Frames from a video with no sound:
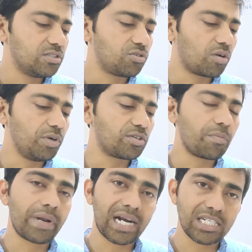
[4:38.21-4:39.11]
John
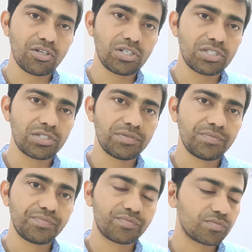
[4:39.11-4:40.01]
Milton, Paradise Lost.
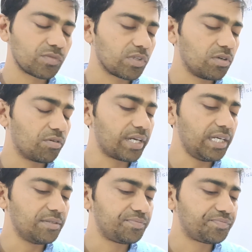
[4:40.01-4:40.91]

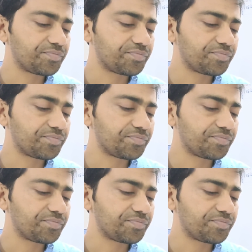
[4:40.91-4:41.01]
Okay.